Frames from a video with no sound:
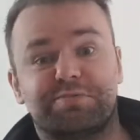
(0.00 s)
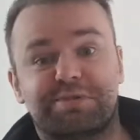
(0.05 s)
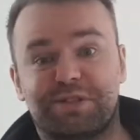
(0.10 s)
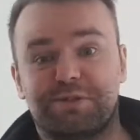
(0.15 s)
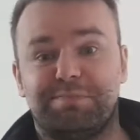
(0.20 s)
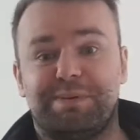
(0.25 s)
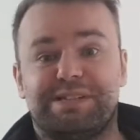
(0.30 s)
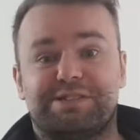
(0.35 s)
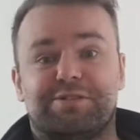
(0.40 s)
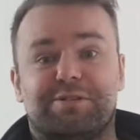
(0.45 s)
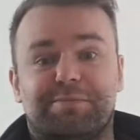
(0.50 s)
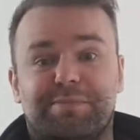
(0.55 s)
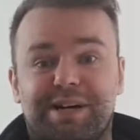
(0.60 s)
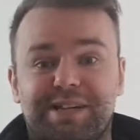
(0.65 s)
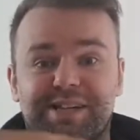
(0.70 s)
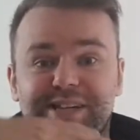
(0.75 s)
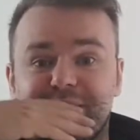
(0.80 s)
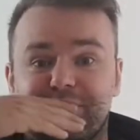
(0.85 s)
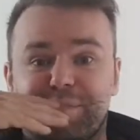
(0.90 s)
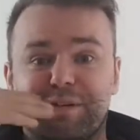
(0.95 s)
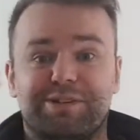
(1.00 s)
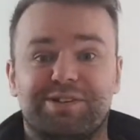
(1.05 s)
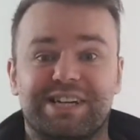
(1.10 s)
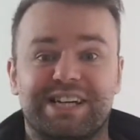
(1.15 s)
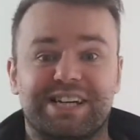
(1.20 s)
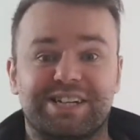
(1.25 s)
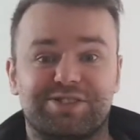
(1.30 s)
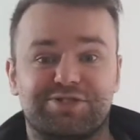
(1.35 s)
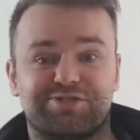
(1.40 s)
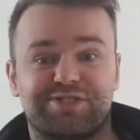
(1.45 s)
spit up by the
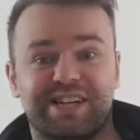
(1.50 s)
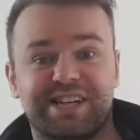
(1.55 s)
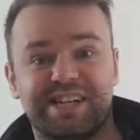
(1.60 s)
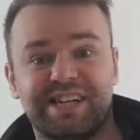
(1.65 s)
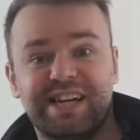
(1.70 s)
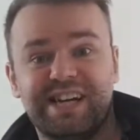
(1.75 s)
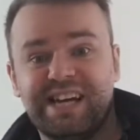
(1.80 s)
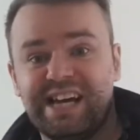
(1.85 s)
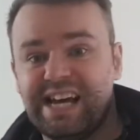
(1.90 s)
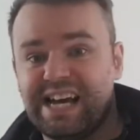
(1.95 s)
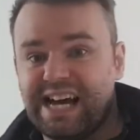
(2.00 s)
building industry,